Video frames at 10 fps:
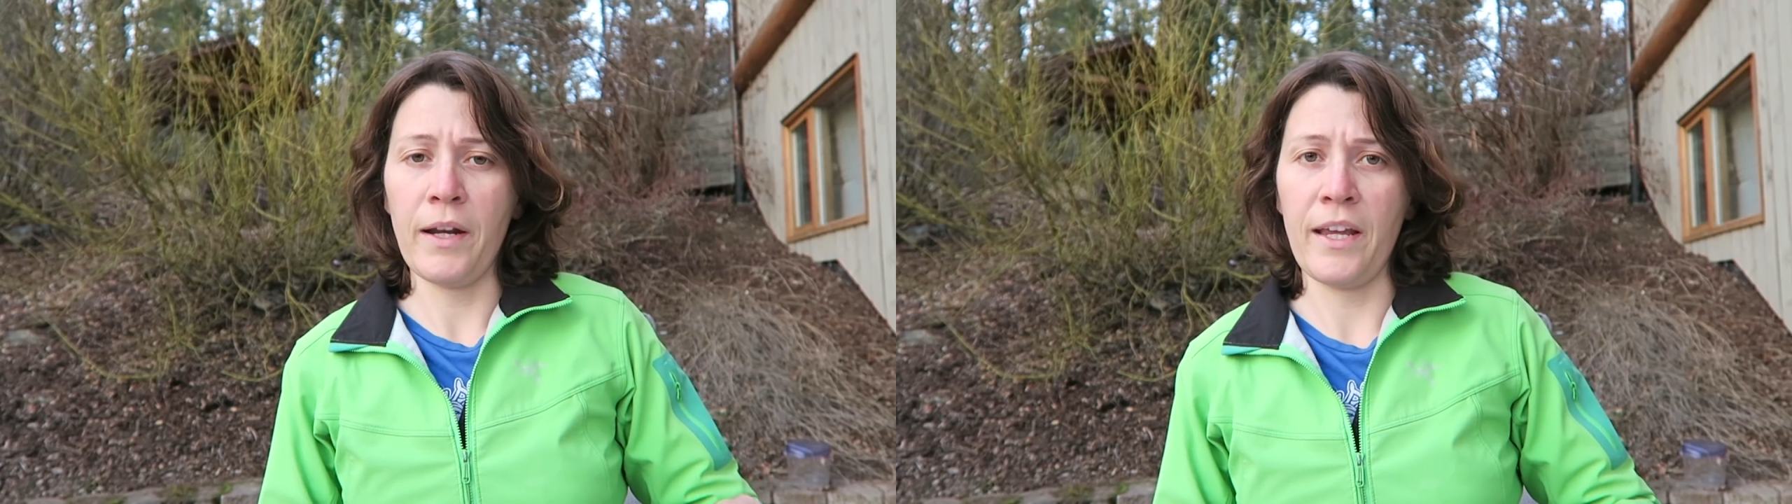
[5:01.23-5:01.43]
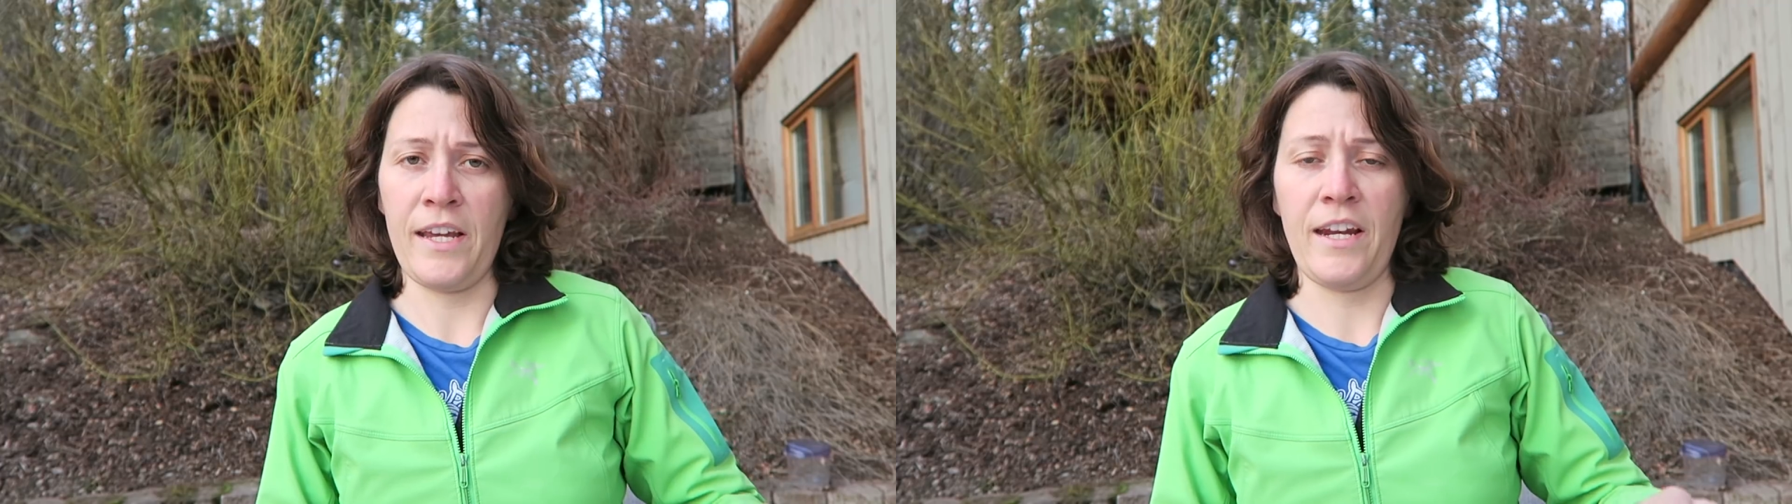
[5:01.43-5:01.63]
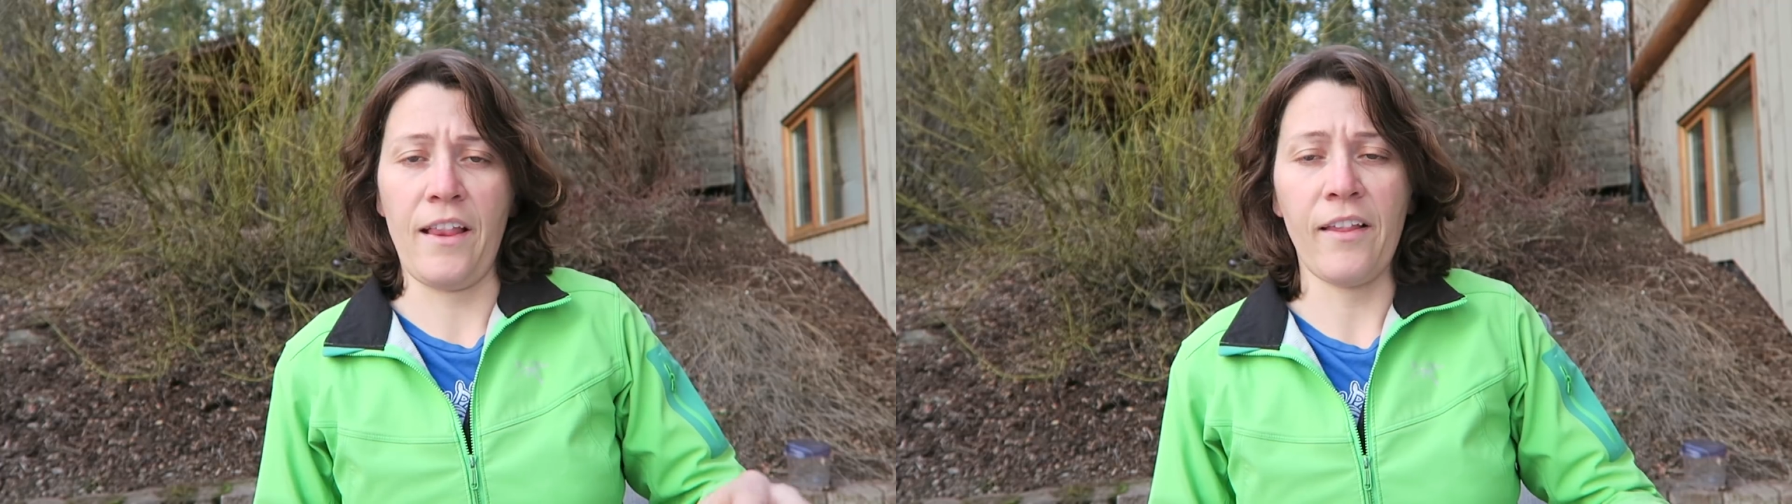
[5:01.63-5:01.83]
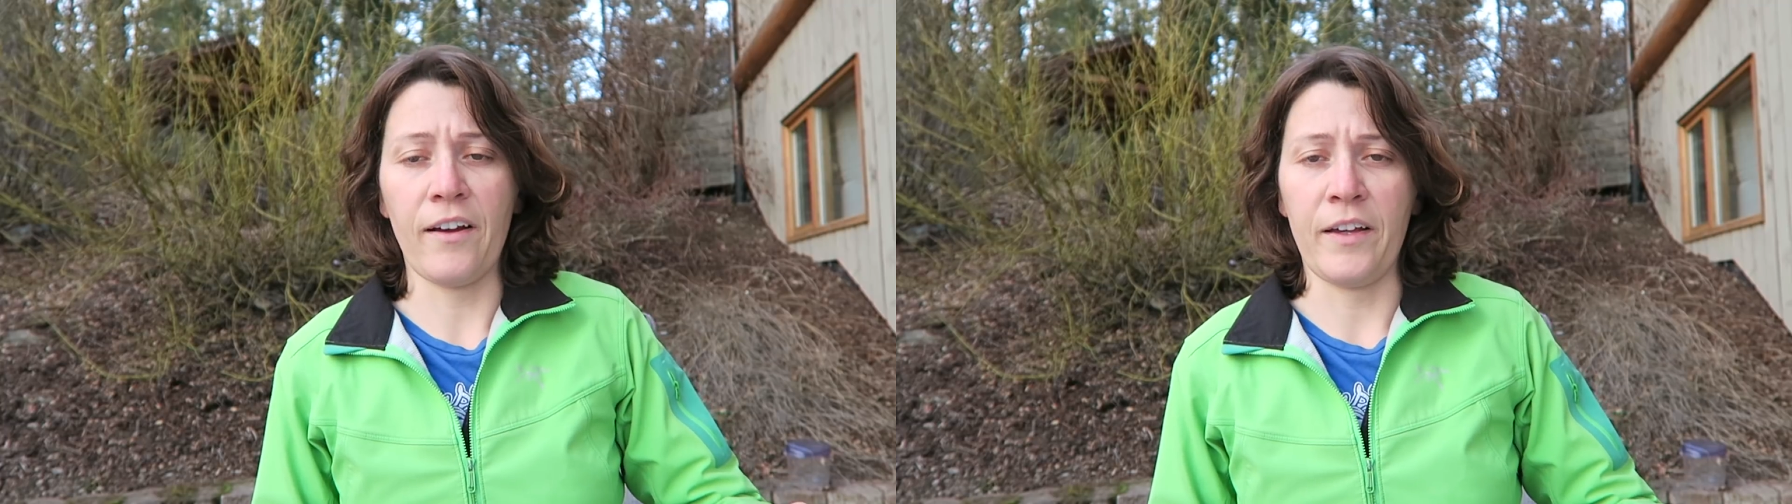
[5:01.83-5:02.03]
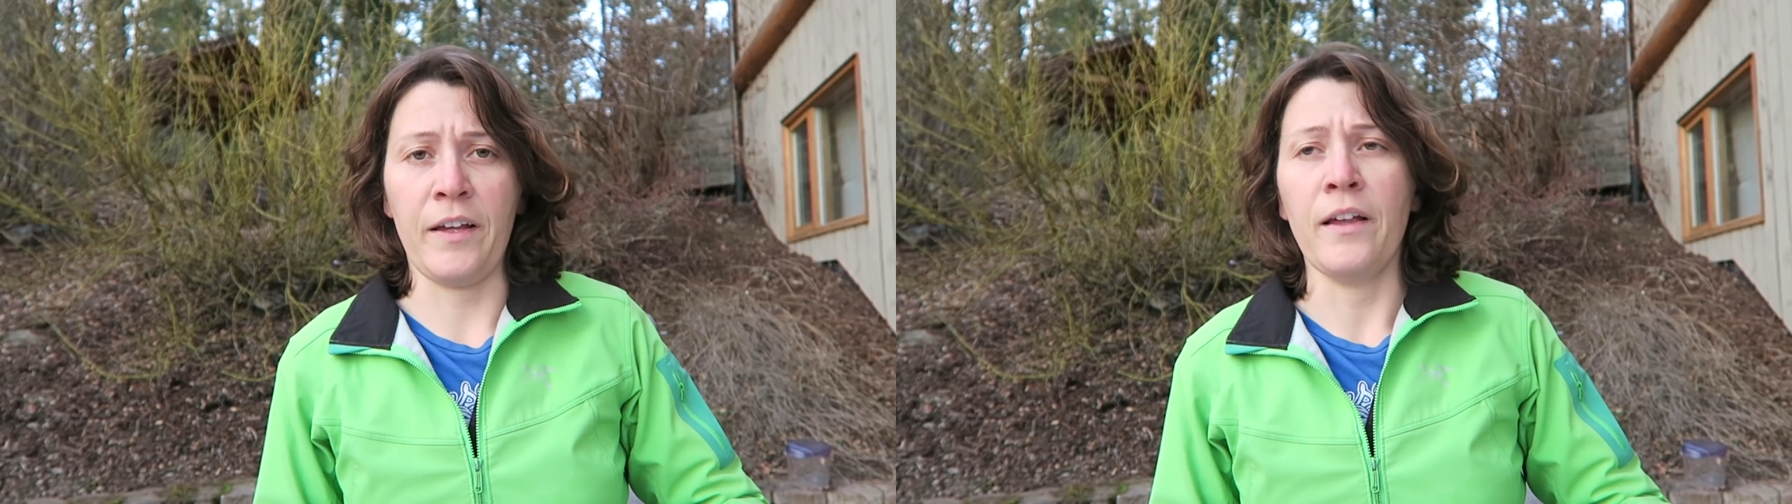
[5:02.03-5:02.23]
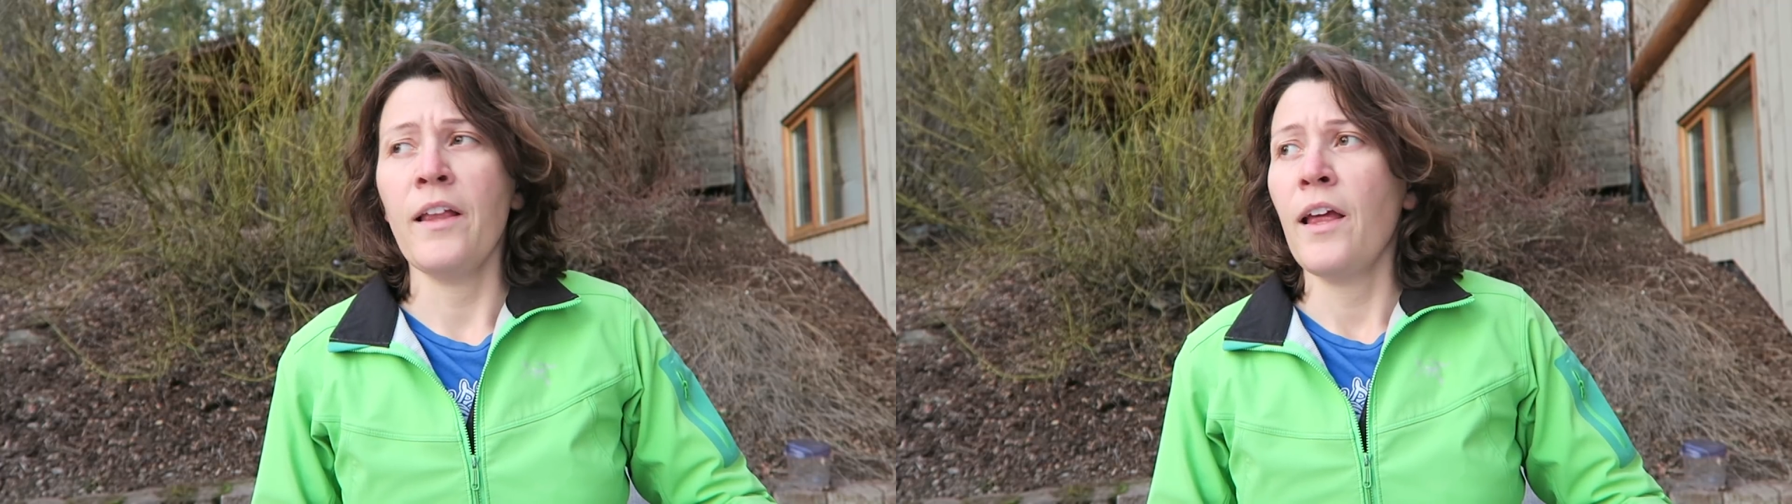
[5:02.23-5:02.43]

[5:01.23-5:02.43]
biting in and sucking,